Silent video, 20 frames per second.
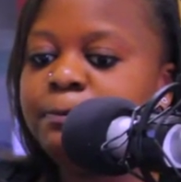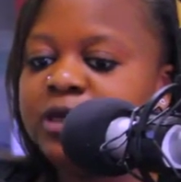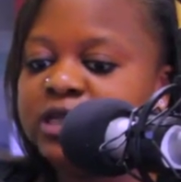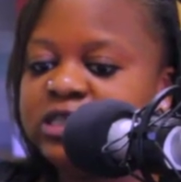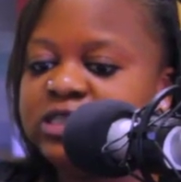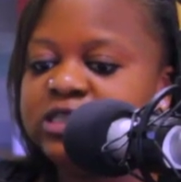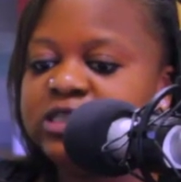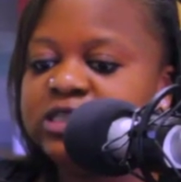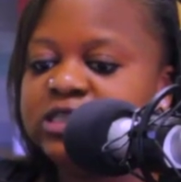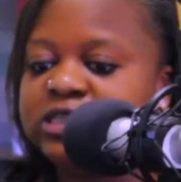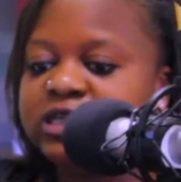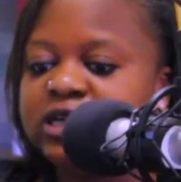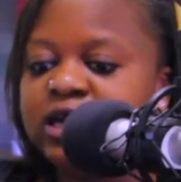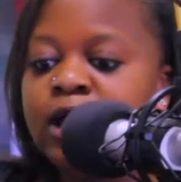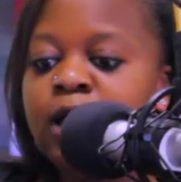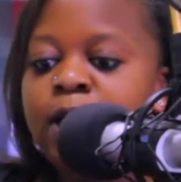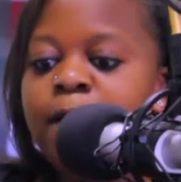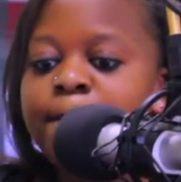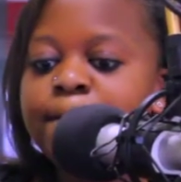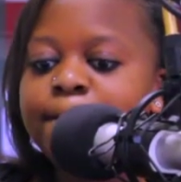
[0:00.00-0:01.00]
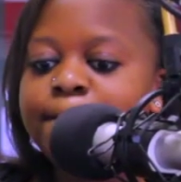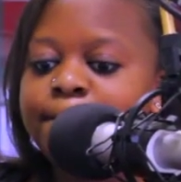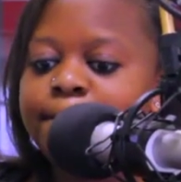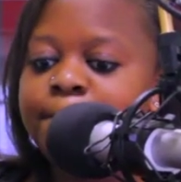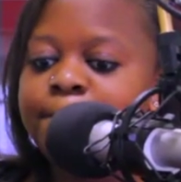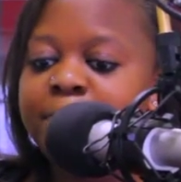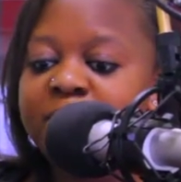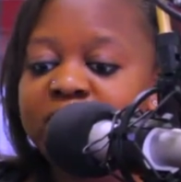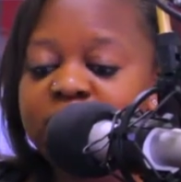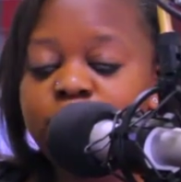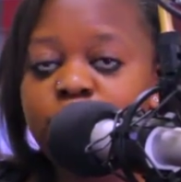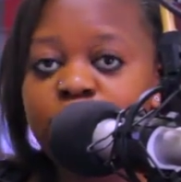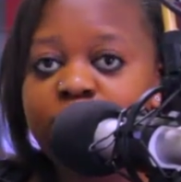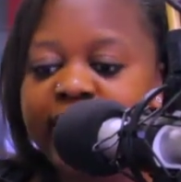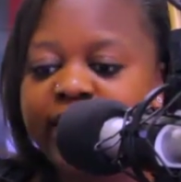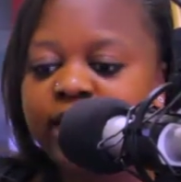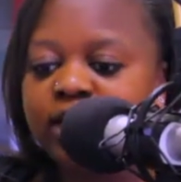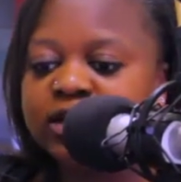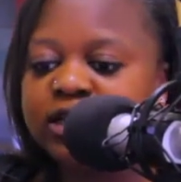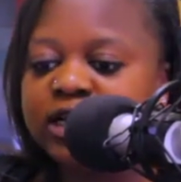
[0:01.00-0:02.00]
PTD.
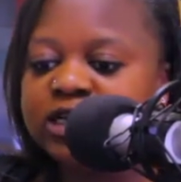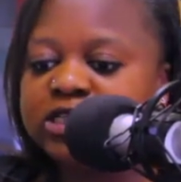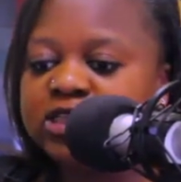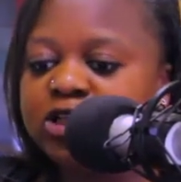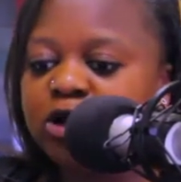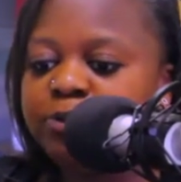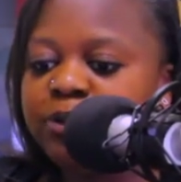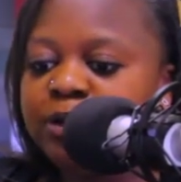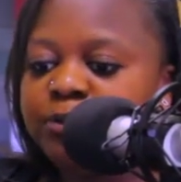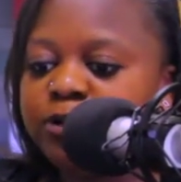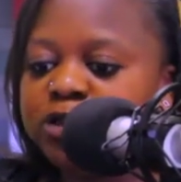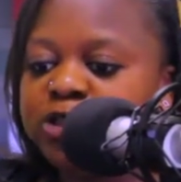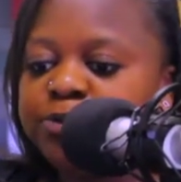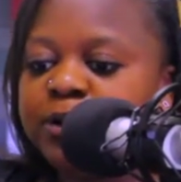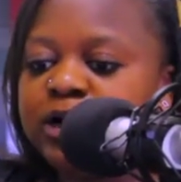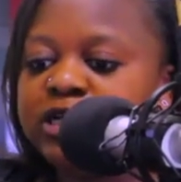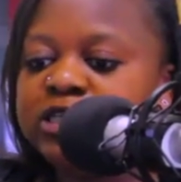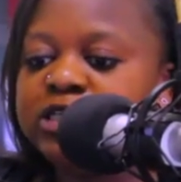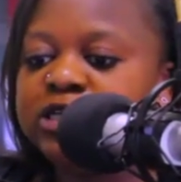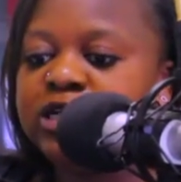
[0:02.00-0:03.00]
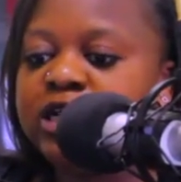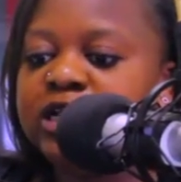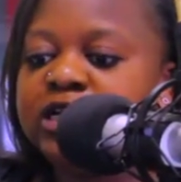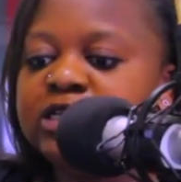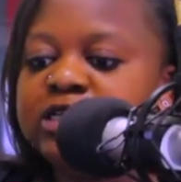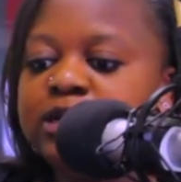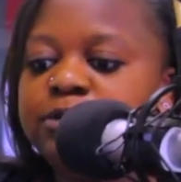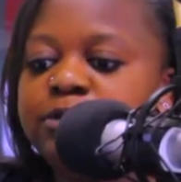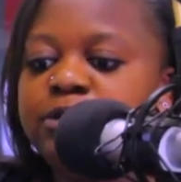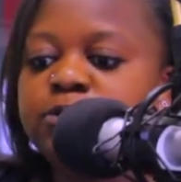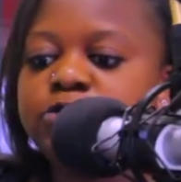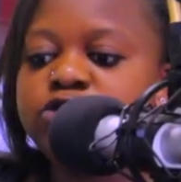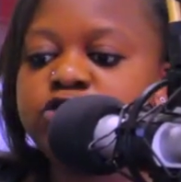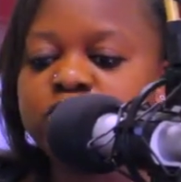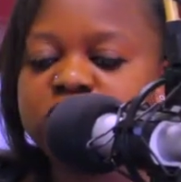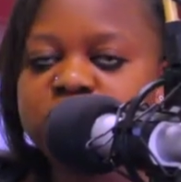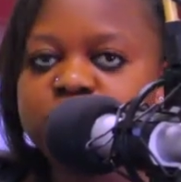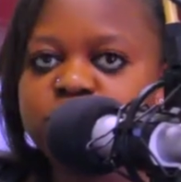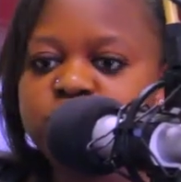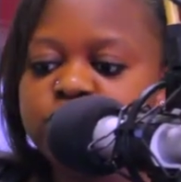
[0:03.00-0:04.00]
Meanwhile, National People's Party leader
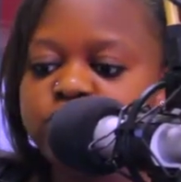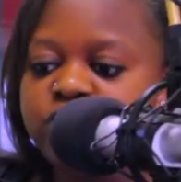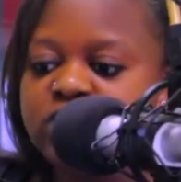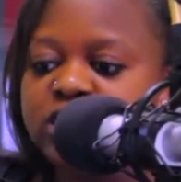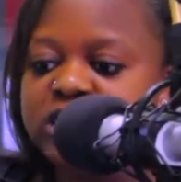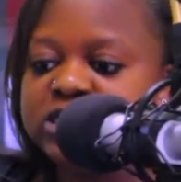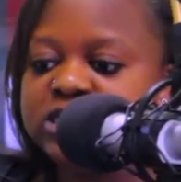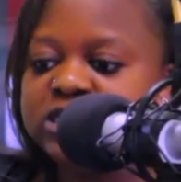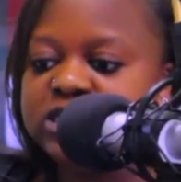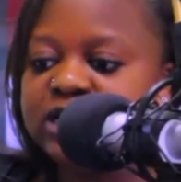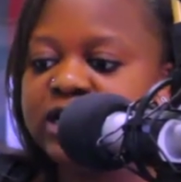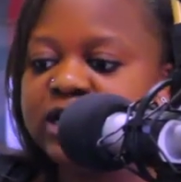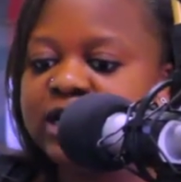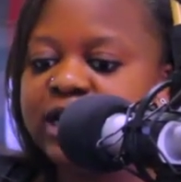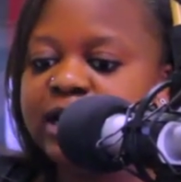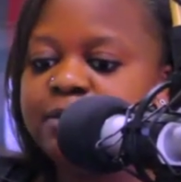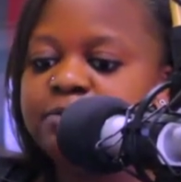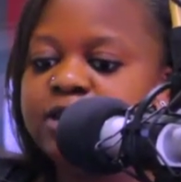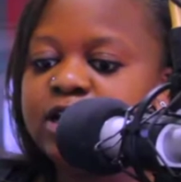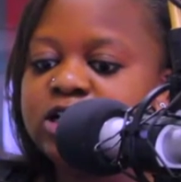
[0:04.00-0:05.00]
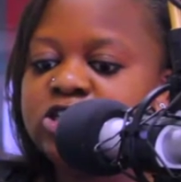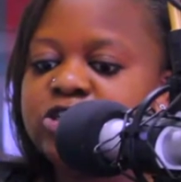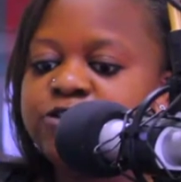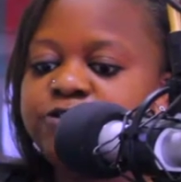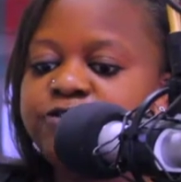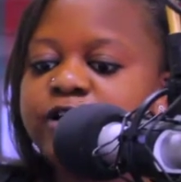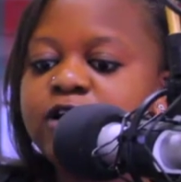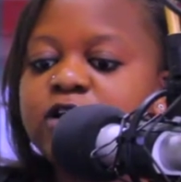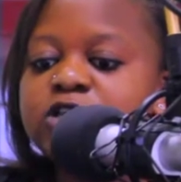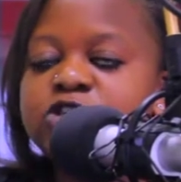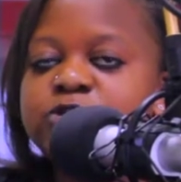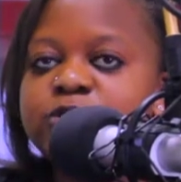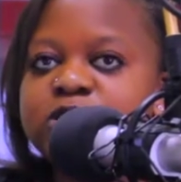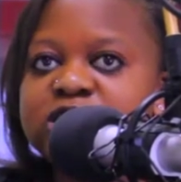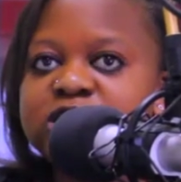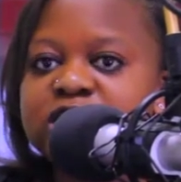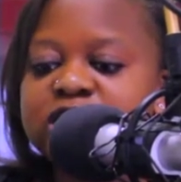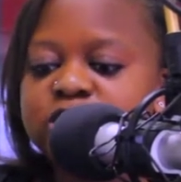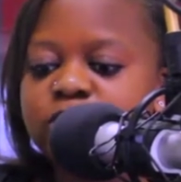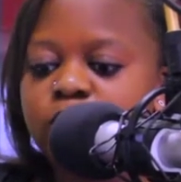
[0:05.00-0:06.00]
Joice Mujuru yesterday claimed that she failed to
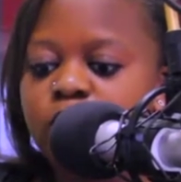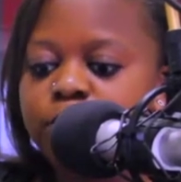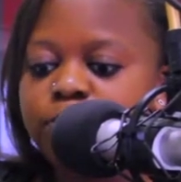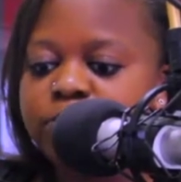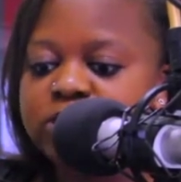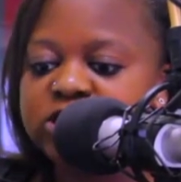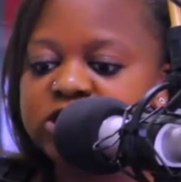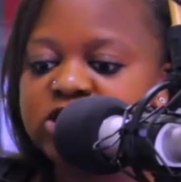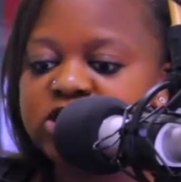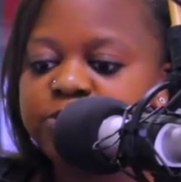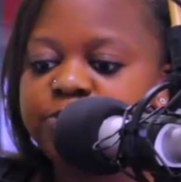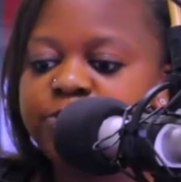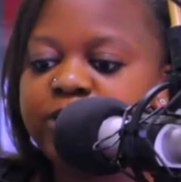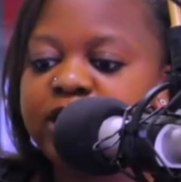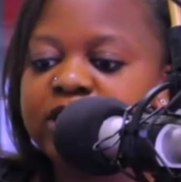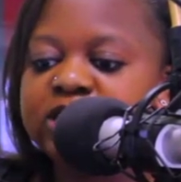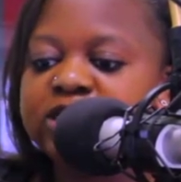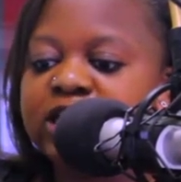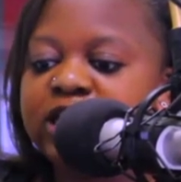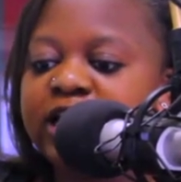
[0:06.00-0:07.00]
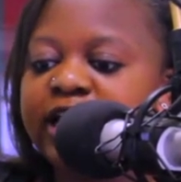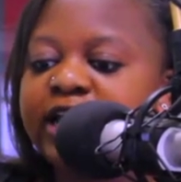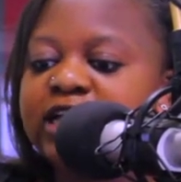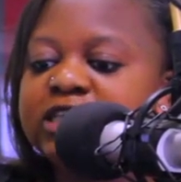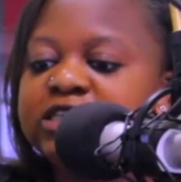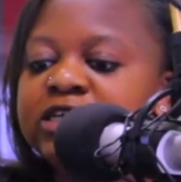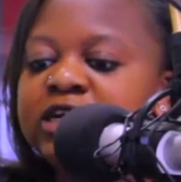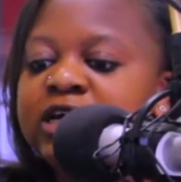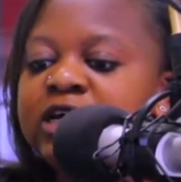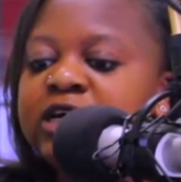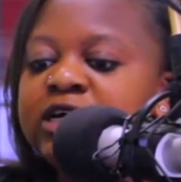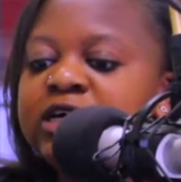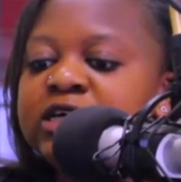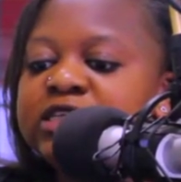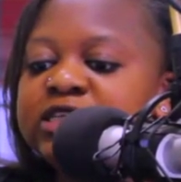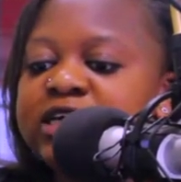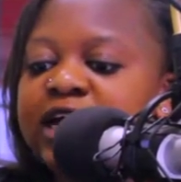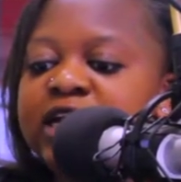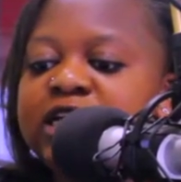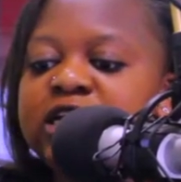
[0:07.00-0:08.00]
attend the opposition party's alliance
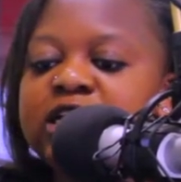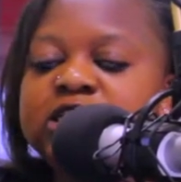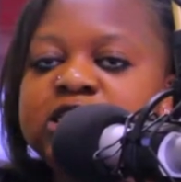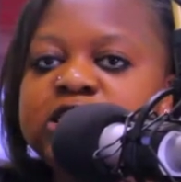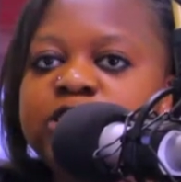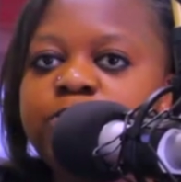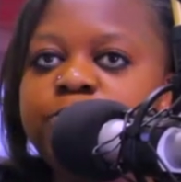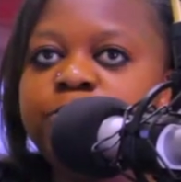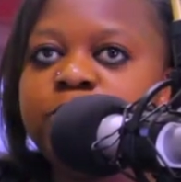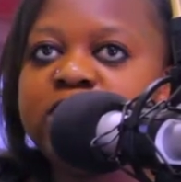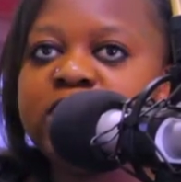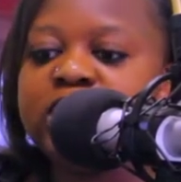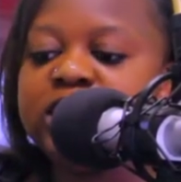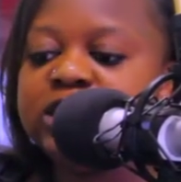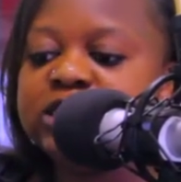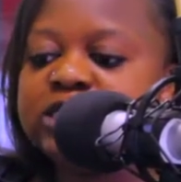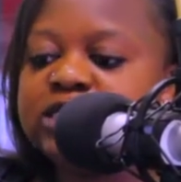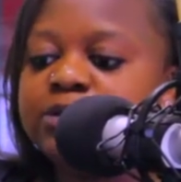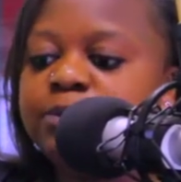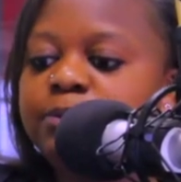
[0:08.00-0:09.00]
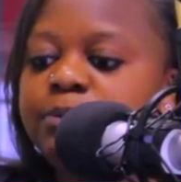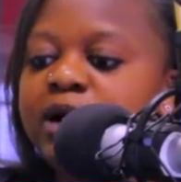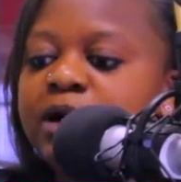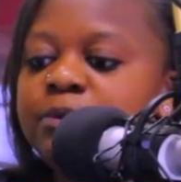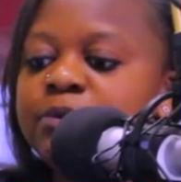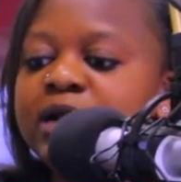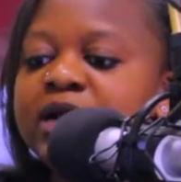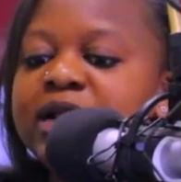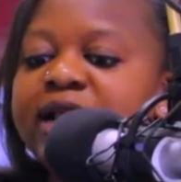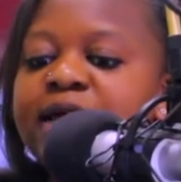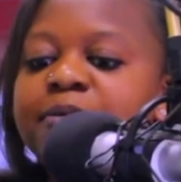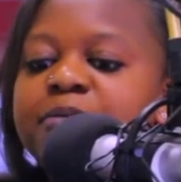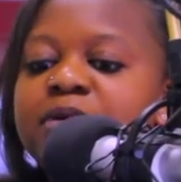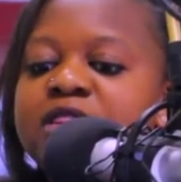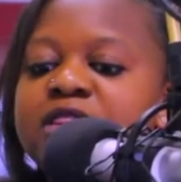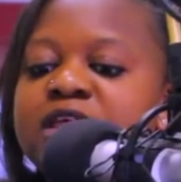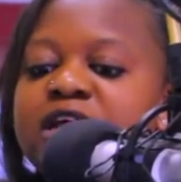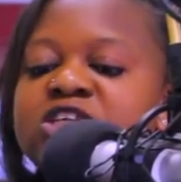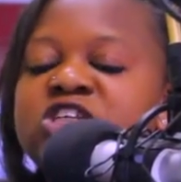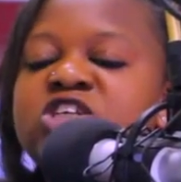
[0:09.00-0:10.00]
signing ceremony in Zimbabwe,
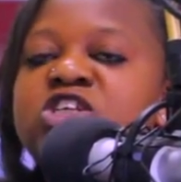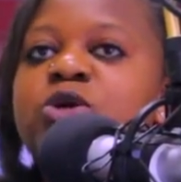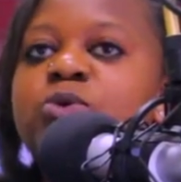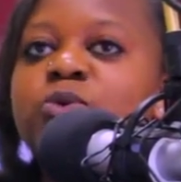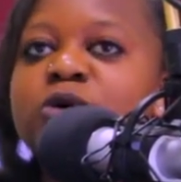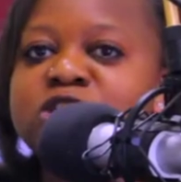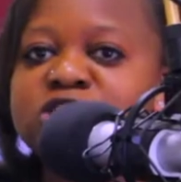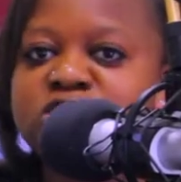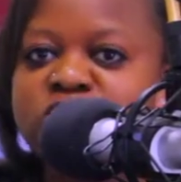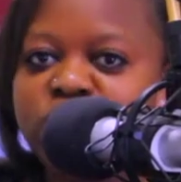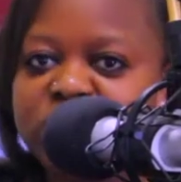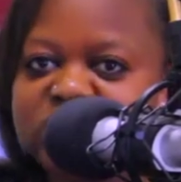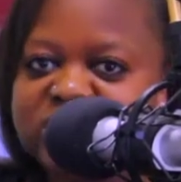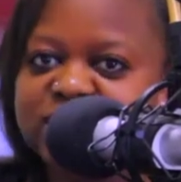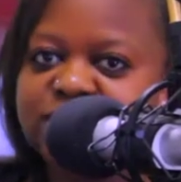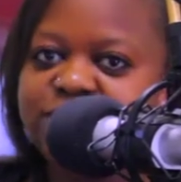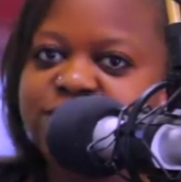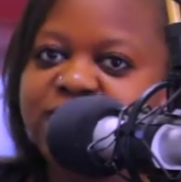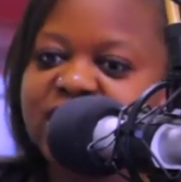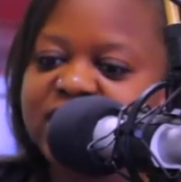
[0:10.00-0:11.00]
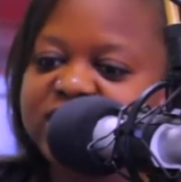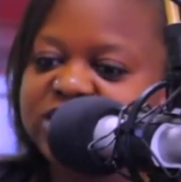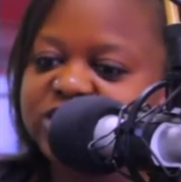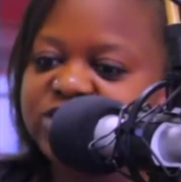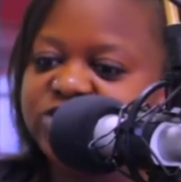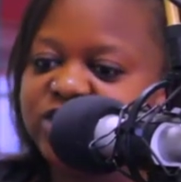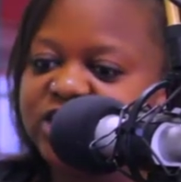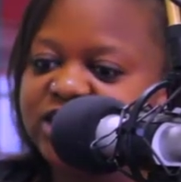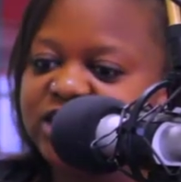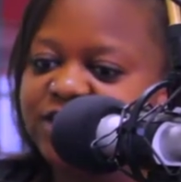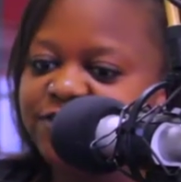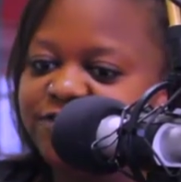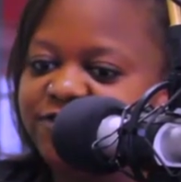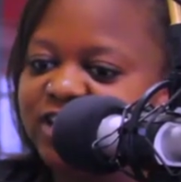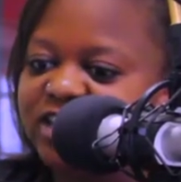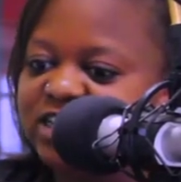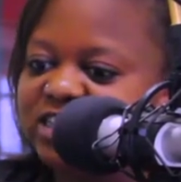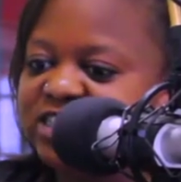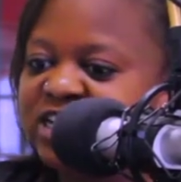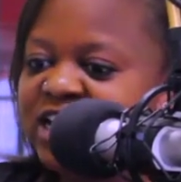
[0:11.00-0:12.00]
claiming that she was not invited to the
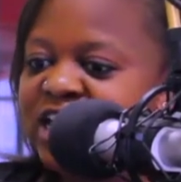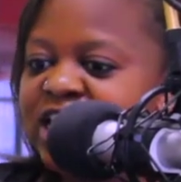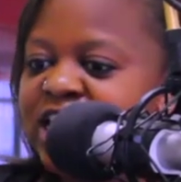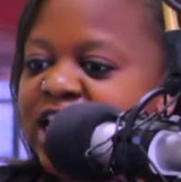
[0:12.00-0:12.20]
event.